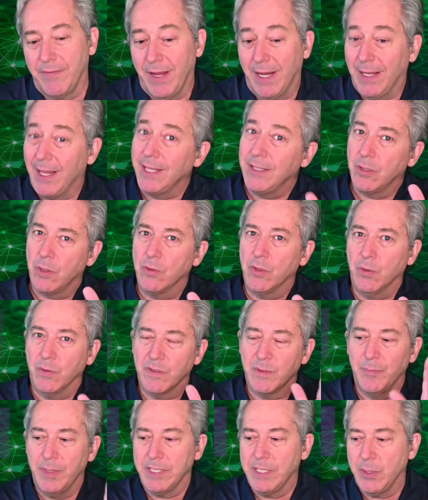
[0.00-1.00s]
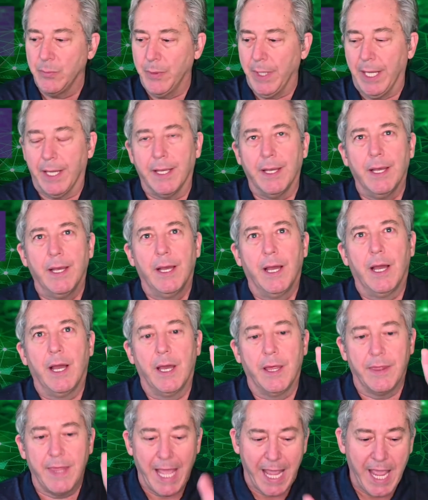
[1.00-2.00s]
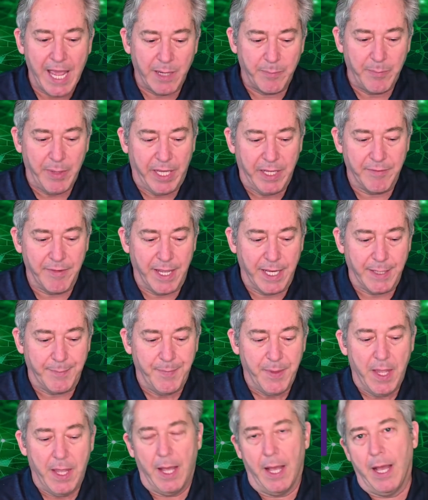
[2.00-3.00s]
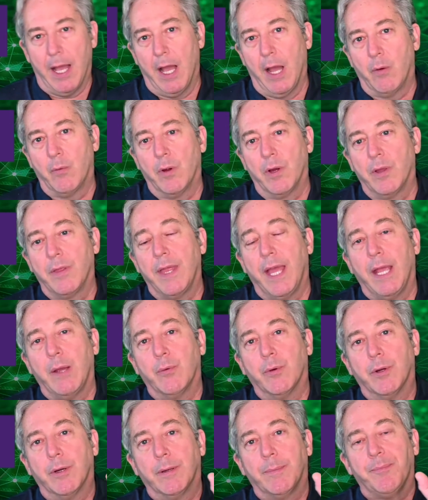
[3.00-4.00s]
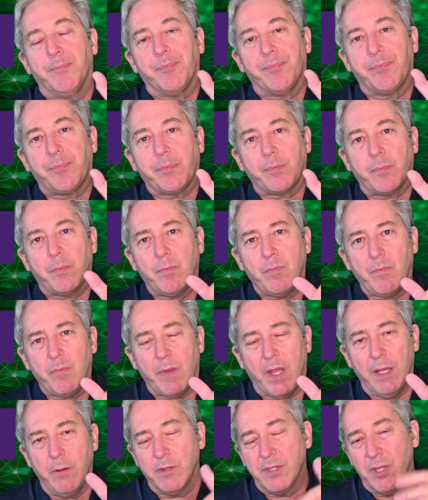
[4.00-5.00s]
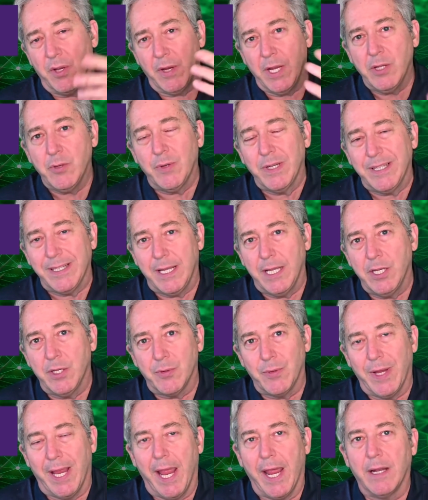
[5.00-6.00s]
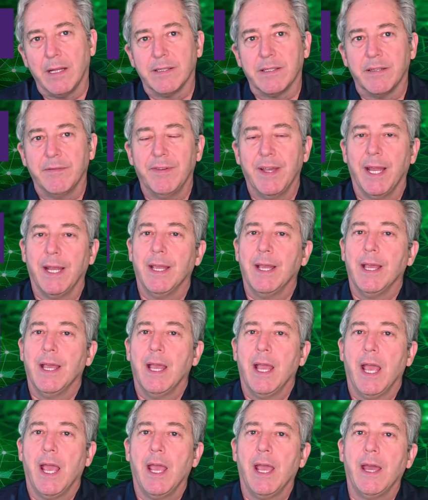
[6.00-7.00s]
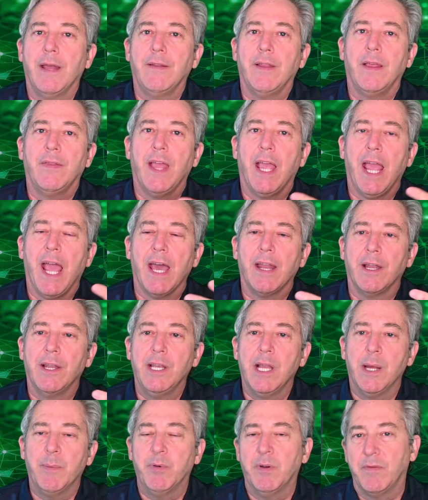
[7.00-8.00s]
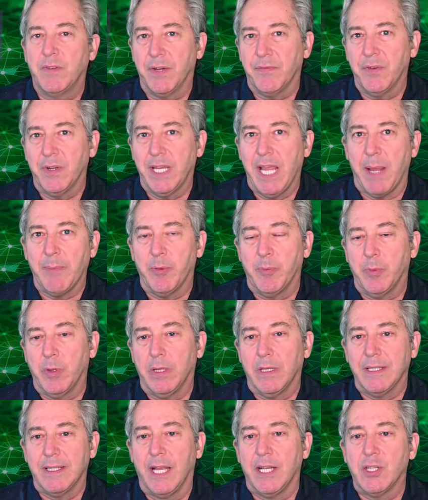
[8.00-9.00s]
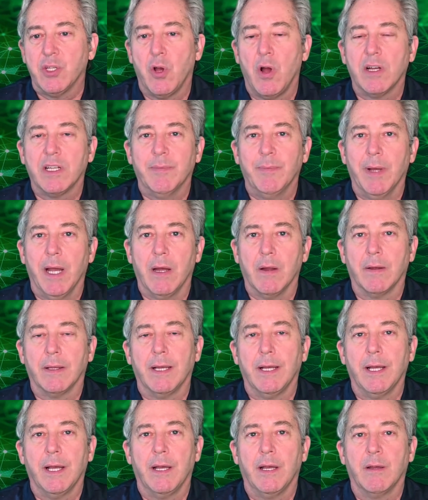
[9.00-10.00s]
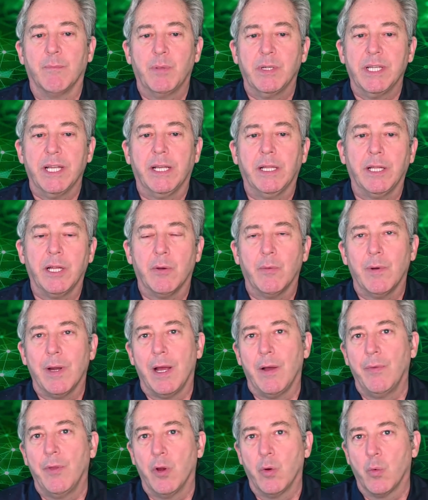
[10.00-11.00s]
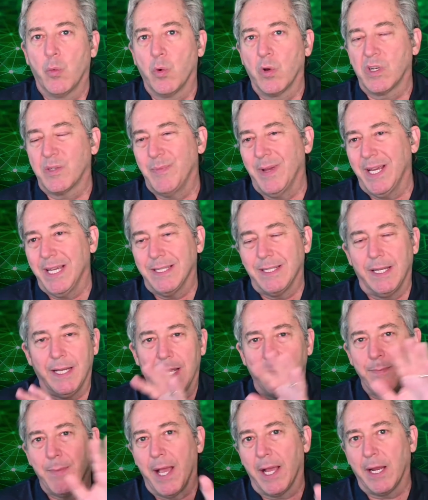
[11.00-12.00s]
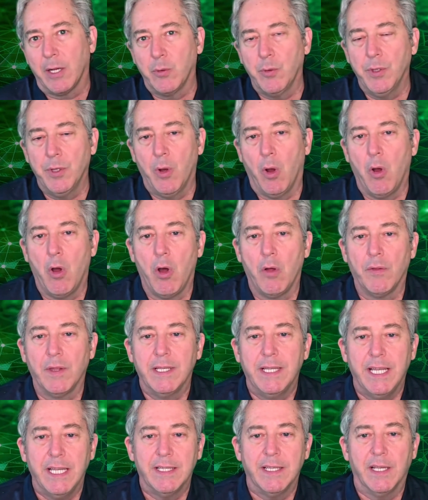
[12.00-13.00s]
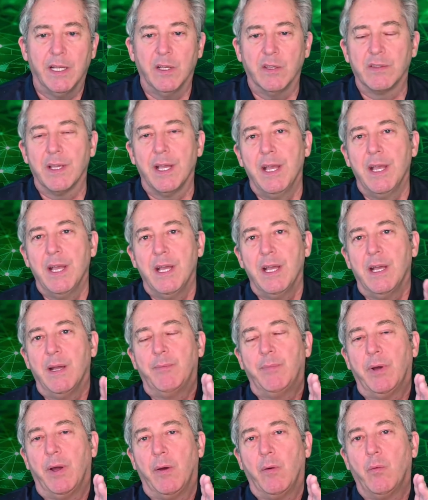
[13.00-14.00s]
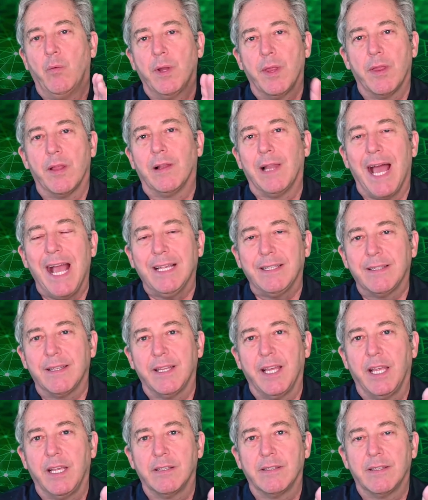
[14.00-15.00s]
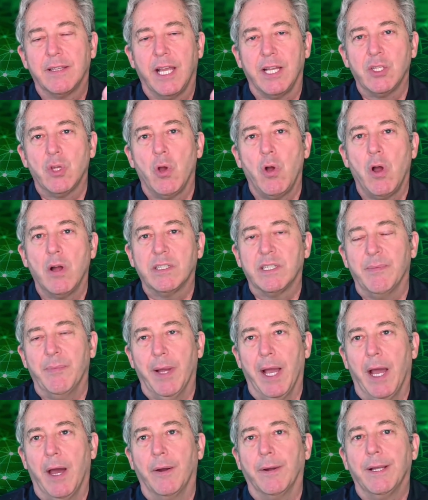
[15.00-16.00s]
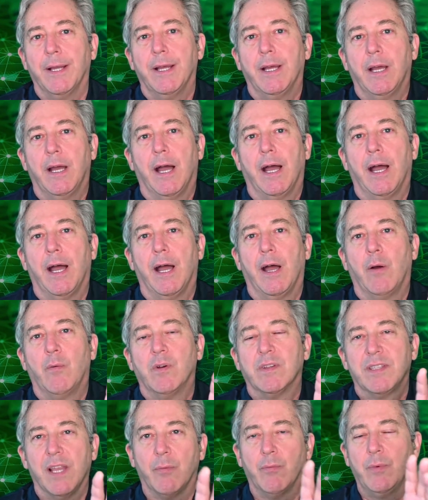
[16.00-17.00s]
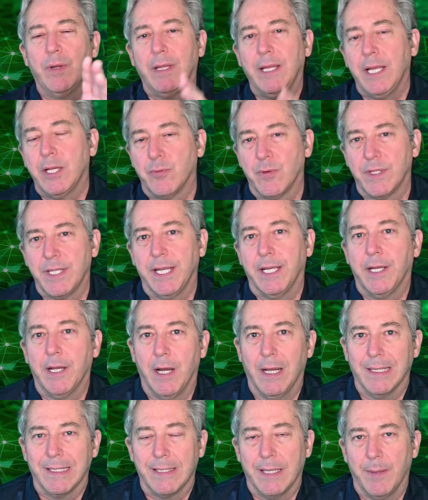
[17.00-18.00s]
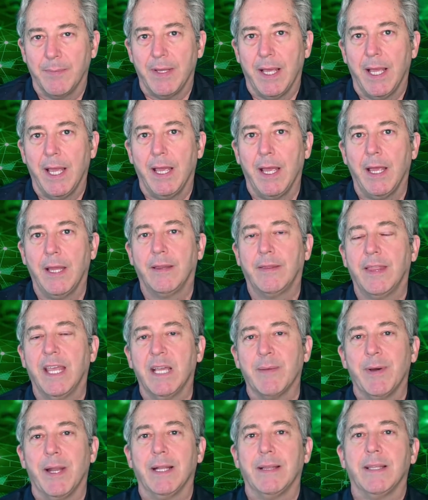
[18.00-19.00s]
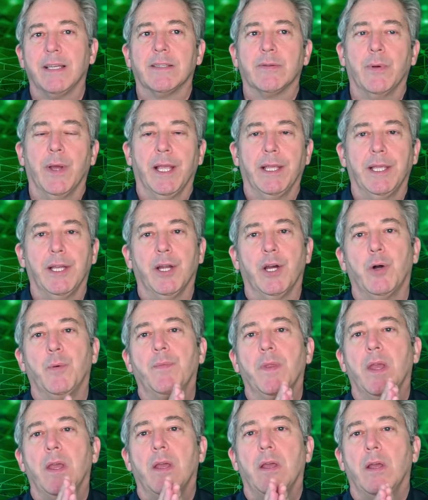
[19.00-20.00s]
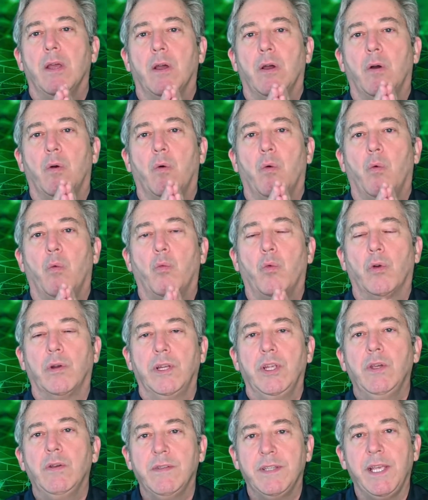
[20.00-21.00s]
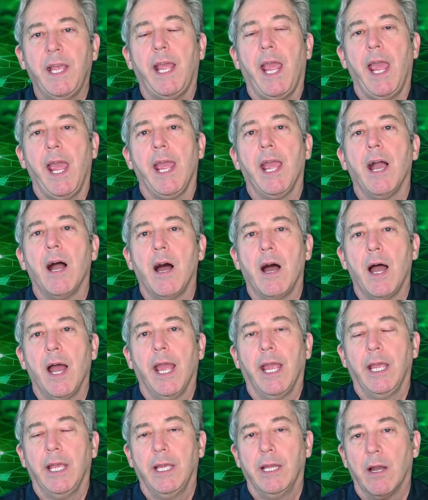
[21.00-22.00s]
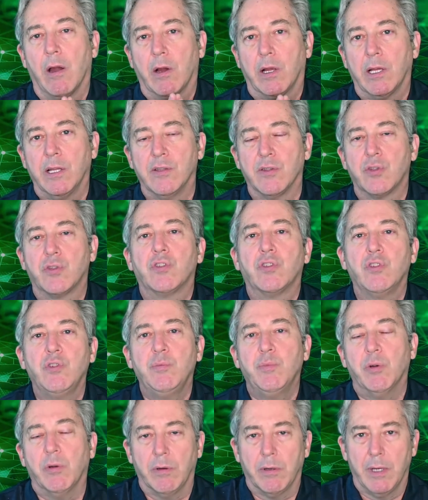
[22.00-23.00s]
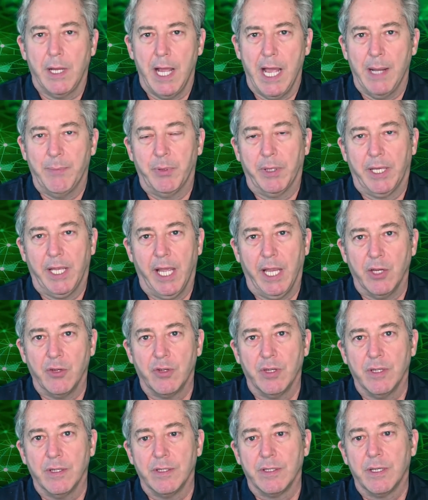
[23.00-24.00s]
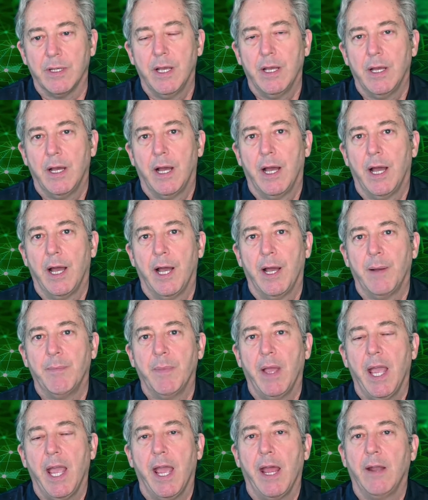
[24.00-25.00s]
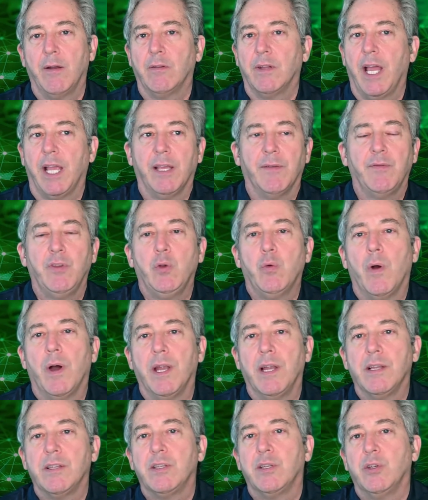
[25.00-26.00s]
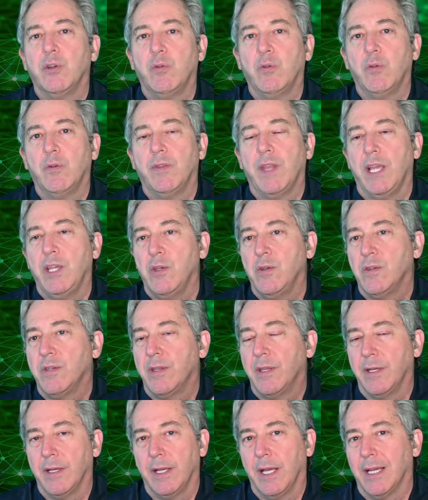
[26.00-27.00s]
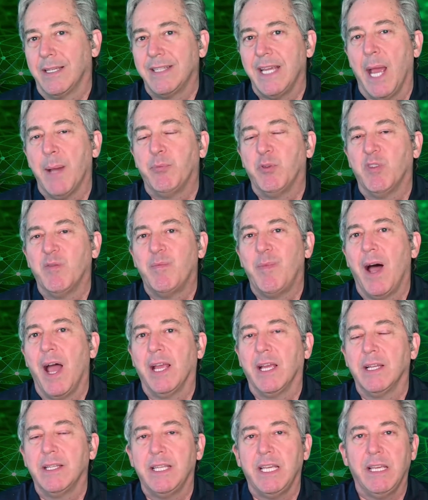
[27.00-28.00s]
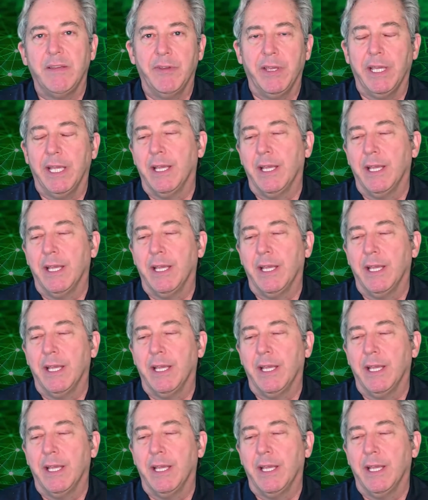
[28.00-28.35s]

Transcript: Like I told you, it was a busy week. They had a big event where it was their industry analyst event, and they had a number of different capabilities they talked about, particularly around their workspace. And I'm not going to go into all the details, but one of the last things they talked about was a really interesting concept. And think about it this way. We're using AI in our consumer applications. And like if you wanted to, they use the example of buying a TV.